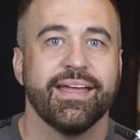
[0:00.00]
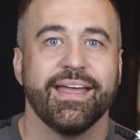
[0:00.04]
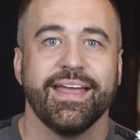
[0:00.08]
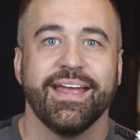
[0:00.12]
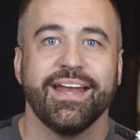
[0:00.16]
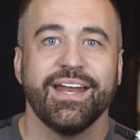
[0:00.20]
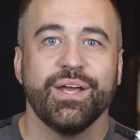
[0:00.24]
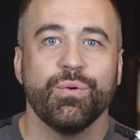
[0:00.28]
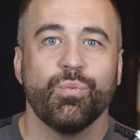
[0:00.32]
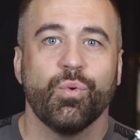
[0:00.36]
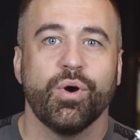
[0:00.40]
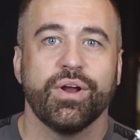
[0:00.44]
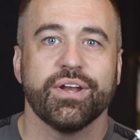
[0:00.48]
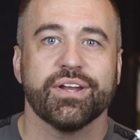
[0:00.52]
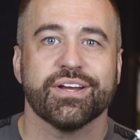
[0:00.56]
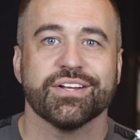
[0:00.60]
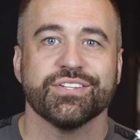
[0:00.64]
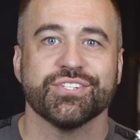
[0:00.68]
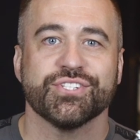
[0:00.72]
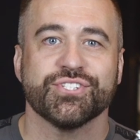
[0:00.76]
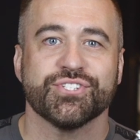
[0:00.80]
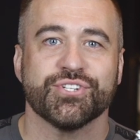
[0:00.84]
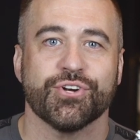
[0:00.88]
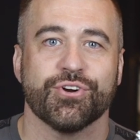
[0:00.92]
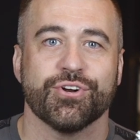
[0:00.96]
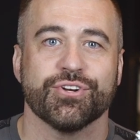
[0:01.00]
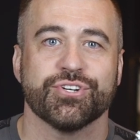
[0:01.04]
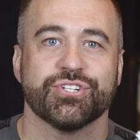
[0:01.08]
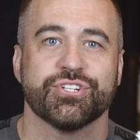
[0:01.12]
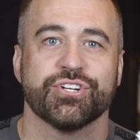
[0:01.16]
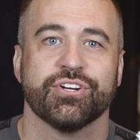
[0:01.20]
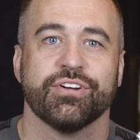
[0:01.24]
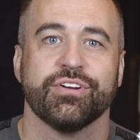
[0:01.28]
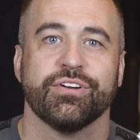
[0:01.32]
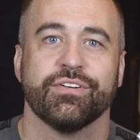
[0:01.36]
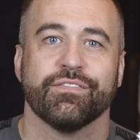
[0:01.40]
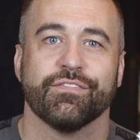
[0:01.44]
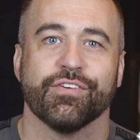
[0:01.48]
Anyone can
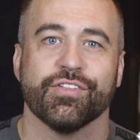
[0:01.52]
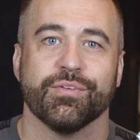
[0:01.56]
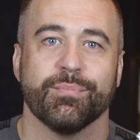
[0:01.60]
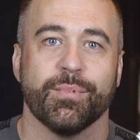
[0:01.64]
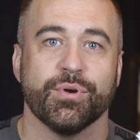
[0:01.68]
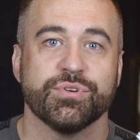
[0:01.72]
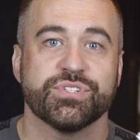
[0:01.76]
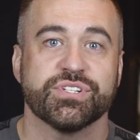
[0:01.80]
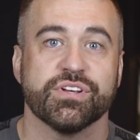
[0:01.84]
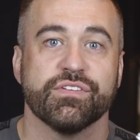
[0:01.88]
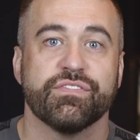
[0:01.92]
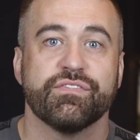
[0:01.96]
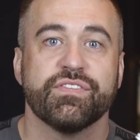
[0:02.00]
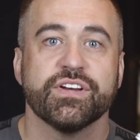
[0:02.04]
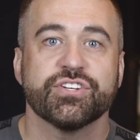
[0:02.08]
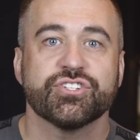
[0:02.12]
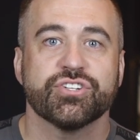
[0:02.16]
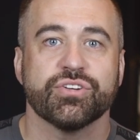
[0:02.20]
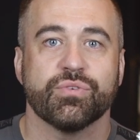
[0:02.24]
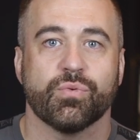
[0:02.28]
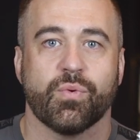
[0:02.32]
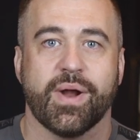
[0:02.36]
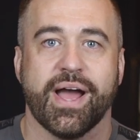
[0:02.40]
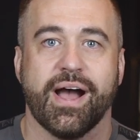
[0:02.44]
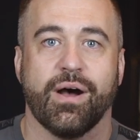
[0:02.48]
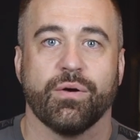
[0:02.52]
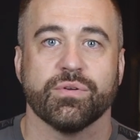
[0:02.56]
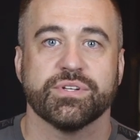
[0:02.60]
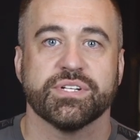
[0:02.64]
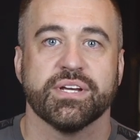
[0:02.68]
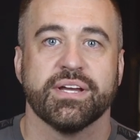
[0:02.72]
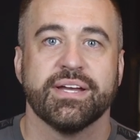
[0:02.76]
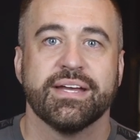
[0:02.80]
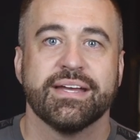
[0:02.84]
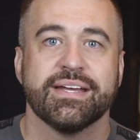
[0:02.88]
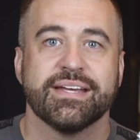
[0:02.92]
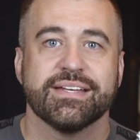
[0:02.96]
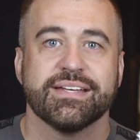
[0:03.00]
search for the most efficient route
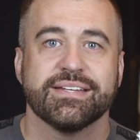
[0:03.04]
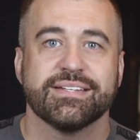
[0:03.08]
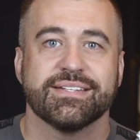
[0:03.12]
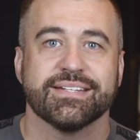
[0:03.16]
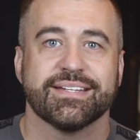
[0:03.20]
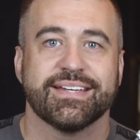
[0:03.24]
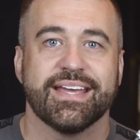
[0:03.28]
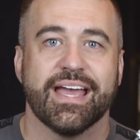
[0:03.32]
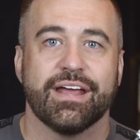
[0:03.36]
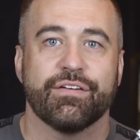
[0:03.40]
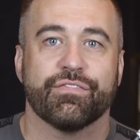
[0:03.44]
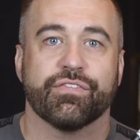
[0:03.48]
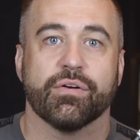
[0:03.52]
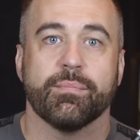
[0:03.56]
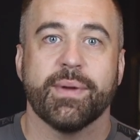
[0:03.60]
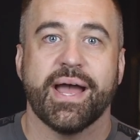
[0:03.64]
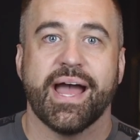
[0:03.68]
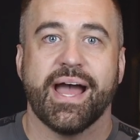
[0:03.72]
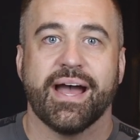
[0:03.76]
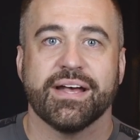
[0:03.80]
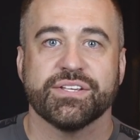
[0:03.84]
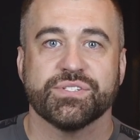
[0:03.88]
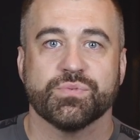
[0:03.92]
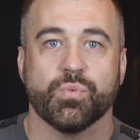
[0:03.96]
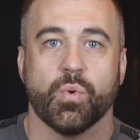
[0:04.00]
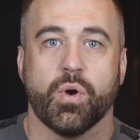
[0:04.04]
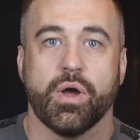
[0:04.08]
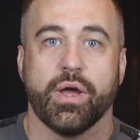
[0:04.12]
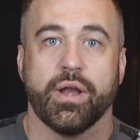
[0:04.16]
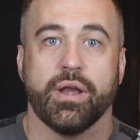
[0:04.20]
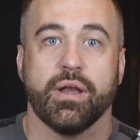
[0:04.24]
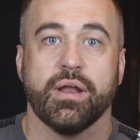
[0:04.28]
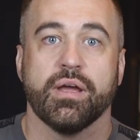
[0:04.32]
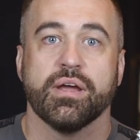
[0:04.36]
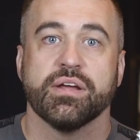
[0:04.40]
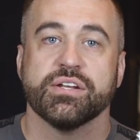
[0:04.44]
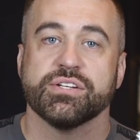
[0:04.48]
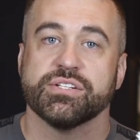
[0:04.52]
to get from
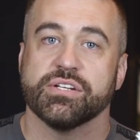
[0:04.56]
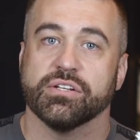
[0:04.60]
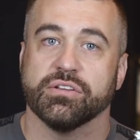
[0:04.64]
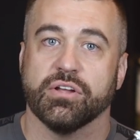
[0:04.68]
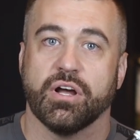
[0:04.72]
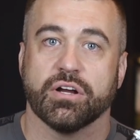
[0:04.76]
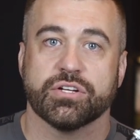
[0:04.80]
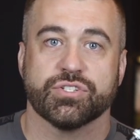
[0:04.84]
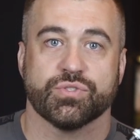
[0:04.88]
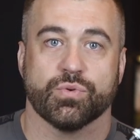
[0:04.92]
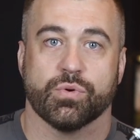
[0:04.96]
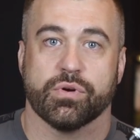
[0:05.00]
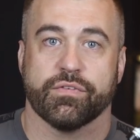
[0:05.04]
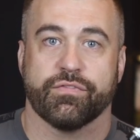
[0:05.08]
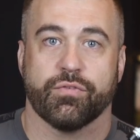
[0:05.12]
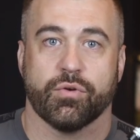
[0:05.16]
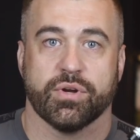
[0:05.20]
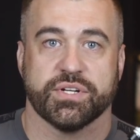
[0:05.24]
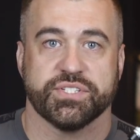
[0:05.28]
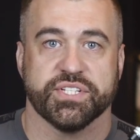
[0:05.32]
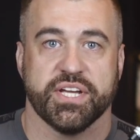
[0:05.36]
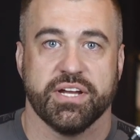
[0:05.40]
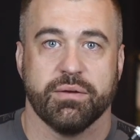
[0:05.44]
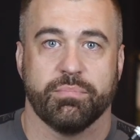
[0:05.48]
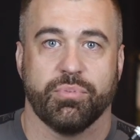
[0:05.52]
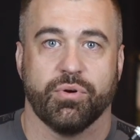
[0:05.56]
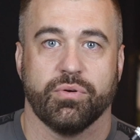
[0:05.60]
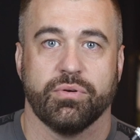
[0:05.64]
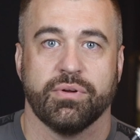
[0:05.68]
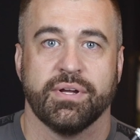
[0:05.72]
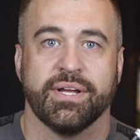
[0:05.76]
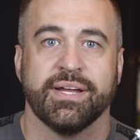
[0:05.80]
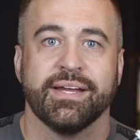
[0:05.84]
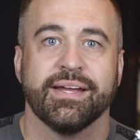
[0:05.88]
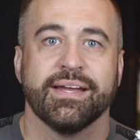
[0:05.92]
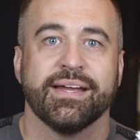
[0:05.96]
Aswan to Luxor, for example,